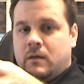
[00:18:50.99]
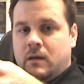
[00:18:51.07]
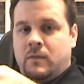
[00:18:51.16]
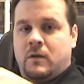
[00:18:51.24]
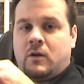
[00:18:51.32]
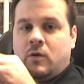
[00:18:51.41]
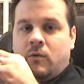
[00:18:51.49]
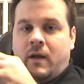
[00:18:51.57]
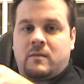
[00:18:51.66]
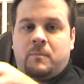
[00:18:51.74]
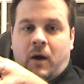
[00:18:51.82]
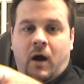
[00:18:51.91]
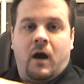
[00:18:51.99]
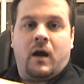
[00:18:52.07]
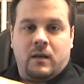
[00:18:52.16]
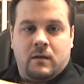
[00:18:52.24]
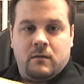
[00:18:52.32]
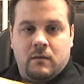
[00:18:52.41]
in the correct
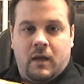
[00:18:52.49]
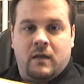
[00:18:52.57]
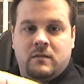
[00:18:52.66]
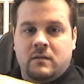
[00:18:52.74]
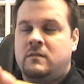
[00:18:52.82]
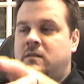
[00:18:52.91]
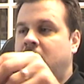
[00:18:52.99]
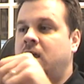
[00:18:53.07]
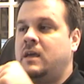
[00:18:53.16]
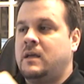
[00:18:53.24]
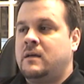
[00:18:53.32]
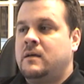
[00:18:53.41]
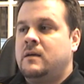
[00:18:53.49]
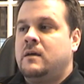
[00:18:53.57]
pond, as in saying,